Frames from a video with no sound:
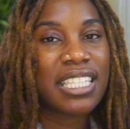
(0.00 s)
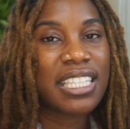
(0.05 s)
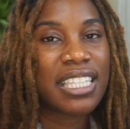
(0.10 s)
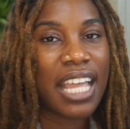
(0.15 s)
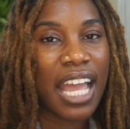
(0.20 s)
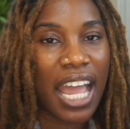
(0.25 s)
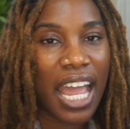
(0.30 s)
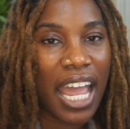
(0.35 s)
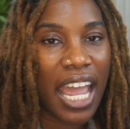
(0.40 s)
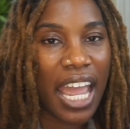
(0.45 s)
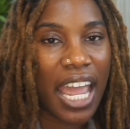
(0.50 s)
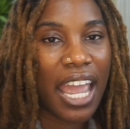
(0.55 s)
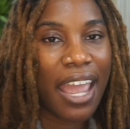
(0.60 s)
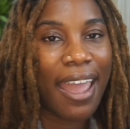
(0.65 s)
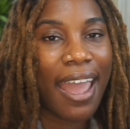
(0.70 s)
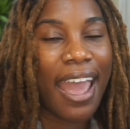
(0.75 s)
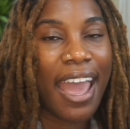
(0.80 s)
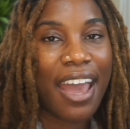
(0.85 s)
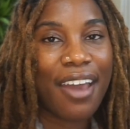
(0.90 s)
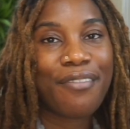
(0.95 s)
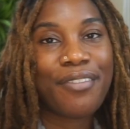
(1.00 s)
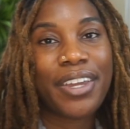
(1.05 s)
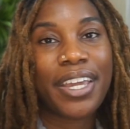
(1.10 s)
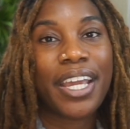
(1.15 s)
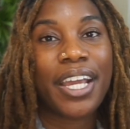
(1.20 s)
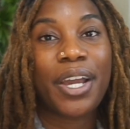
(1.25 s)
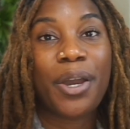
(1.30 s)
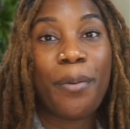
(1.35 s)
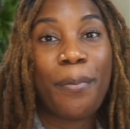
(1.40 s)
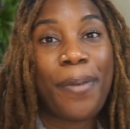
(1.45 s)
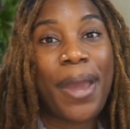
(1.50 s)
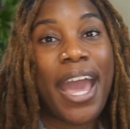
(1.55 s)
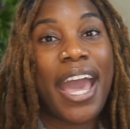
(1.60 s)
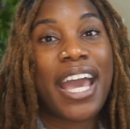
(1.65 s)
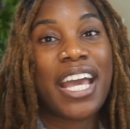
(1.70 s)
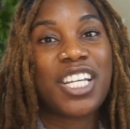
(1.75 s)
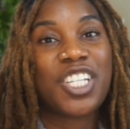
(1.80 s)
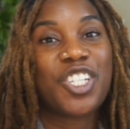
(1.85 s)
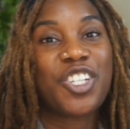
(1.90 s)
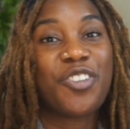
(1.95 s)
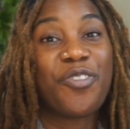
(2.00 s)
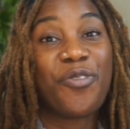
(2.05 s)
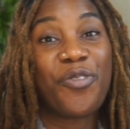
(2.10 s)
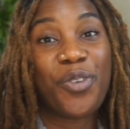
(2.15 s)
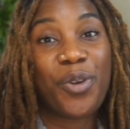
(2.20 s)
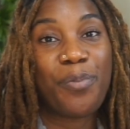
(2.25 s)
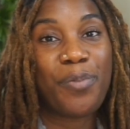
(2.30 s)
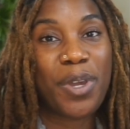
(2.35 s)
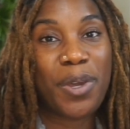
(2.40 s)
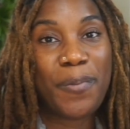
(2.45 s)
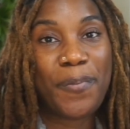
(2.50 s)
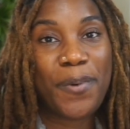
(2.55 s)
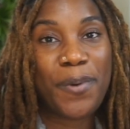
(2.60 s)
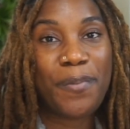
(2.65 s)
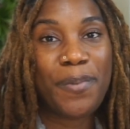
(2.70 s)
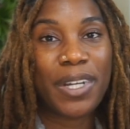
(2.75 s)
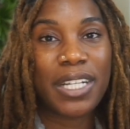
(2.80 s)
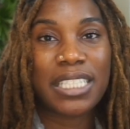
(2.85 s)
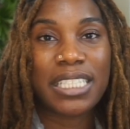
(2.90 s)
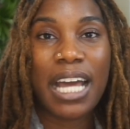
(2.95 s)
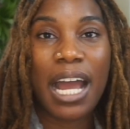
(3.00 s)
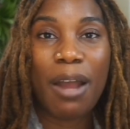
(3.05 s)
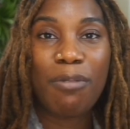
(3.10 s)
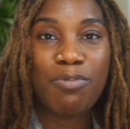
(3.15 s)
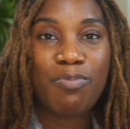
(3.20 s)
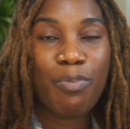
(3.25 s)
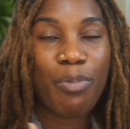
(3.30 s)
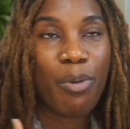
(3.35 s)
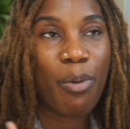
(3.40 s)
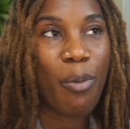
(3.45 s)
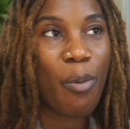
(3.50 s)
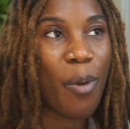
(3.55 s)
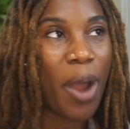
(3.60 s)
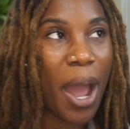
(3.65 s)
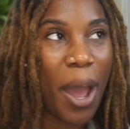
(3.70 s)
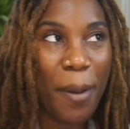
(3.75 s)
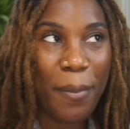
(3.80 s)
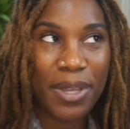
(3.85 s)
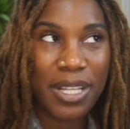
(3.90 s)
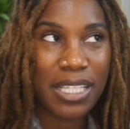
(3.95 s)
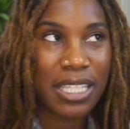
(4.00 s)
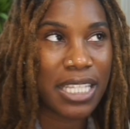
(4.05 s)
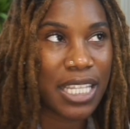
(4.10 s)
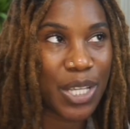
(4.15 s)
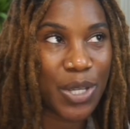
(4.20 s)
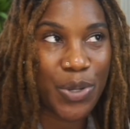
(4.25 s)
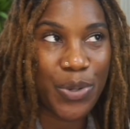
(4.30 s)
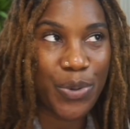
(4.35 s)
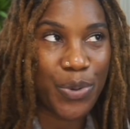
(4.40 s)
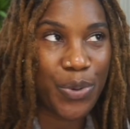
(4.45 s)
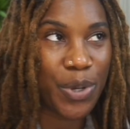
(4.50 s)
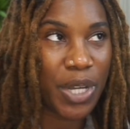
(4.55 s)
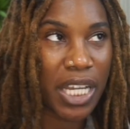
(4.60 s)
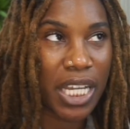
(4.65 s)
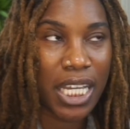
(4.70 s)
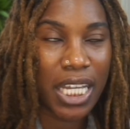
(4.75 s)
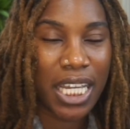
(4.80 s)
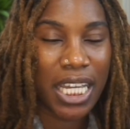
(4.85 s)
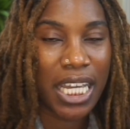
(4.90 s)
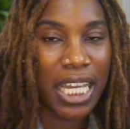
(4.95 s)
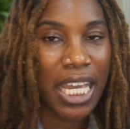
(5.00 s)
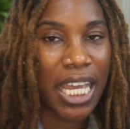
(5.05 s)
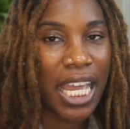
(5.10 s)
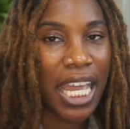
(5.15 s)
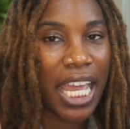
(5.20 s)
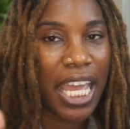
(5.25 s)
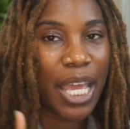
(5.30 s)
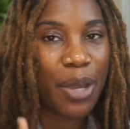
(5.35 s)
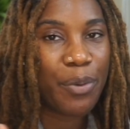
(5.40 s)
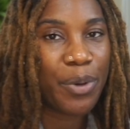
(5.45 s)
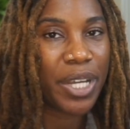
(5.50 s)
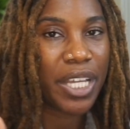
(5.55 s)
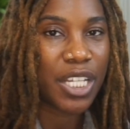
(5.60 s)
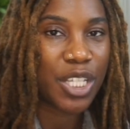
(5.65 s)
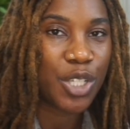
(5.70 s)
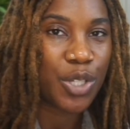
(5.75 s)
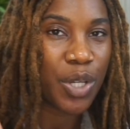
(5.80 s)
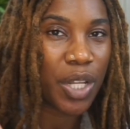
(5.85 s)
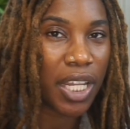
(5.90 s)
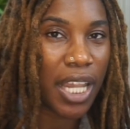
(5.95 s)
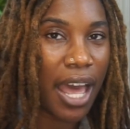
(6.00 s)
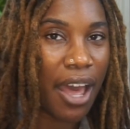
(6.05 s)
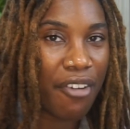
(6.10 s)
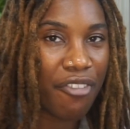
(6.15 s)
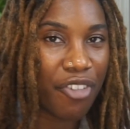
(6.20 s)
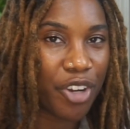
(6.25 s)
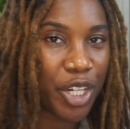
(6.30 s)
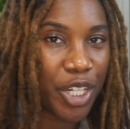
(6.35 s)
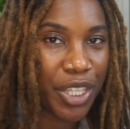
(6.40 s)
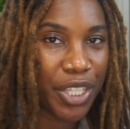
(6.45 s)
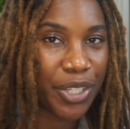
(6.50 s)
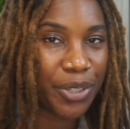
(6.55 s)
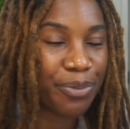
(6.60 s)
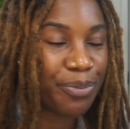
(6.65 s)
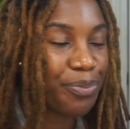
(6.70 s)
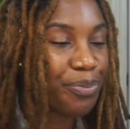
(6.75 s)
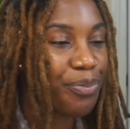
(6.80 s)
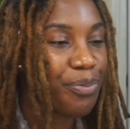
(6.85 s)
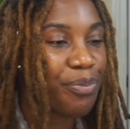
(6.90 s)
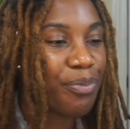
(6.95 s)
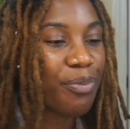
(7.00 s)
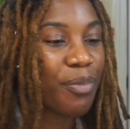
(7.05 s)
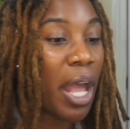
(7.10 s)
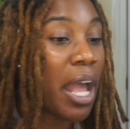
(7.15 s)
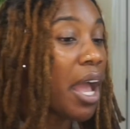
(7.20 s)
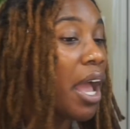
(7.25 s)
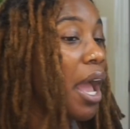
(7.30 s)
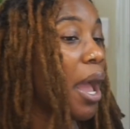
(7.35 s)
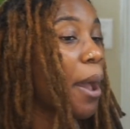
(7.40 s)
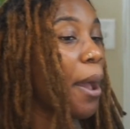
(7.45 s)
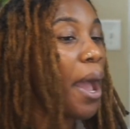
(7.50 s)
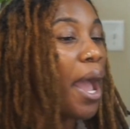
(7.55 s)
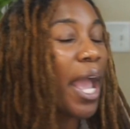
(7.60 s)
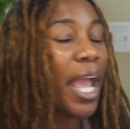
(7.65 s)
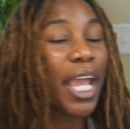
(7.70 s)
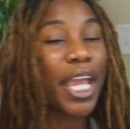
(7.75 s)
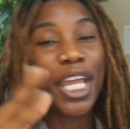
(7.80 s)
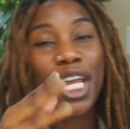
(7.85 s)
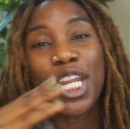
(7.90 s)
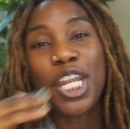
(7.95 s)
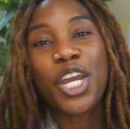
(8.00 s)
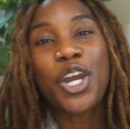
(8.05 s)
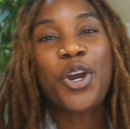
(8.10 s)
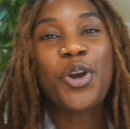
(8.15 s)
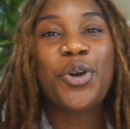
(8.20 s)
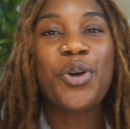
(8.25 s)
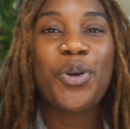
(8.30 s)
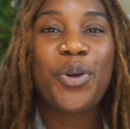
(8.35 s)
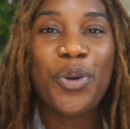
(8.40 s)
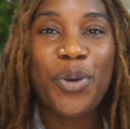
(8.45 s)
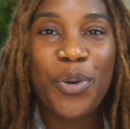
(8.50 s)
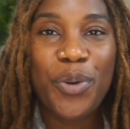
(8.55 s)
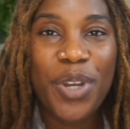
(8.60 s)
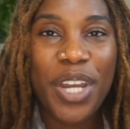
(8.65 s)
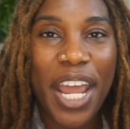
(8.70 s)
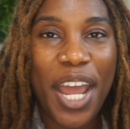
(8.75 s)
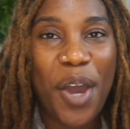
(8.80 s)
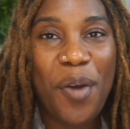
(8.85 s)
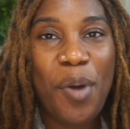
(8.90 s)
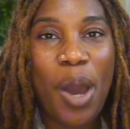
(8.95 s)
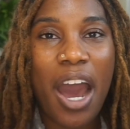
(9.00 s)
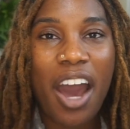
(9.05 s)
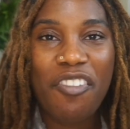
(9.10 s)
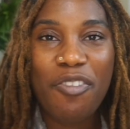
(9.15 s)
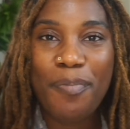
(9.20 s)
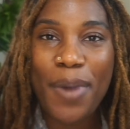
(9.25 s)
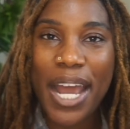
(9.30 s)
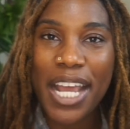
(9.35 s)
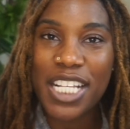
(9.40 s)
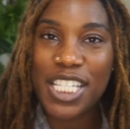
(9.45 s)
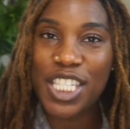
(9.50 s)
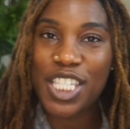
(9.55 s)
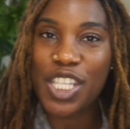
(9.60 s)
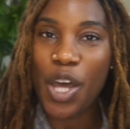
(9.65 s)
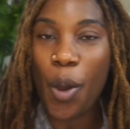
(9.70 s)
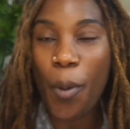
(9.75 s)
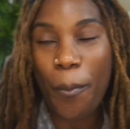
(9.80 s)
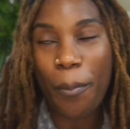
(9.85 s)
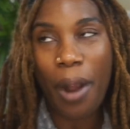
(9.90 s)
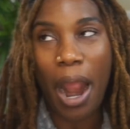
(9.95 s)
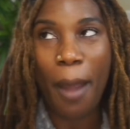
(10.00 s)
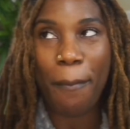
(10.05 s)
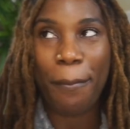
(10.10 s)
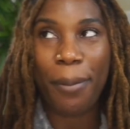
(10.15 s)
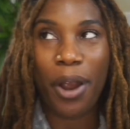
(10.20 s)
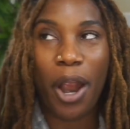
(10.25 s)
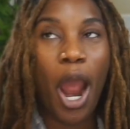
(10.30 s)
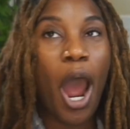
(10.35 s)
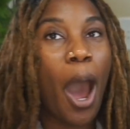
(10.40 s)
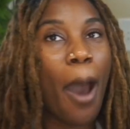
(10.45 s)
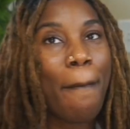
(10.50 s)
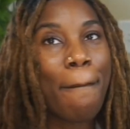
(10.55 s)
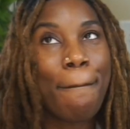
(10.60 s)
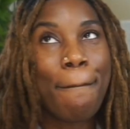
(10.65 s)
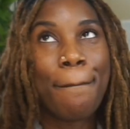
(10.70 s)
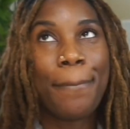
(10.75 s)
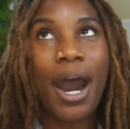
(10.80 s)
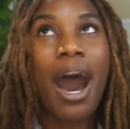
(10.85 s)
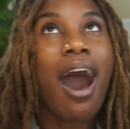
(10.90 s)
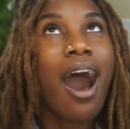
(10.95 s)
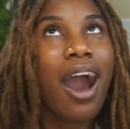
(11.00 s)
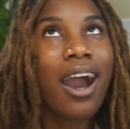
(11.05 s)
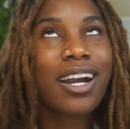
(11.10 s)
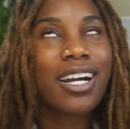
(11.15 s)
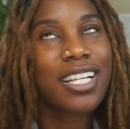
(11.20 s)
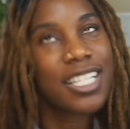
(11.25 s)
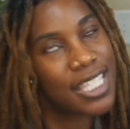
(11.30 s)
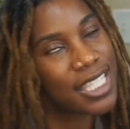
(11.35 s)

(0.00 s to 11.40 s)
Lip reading: Stay having compassion for people because I promise you it will get you a lot further. Anywho, now off my soap proper box.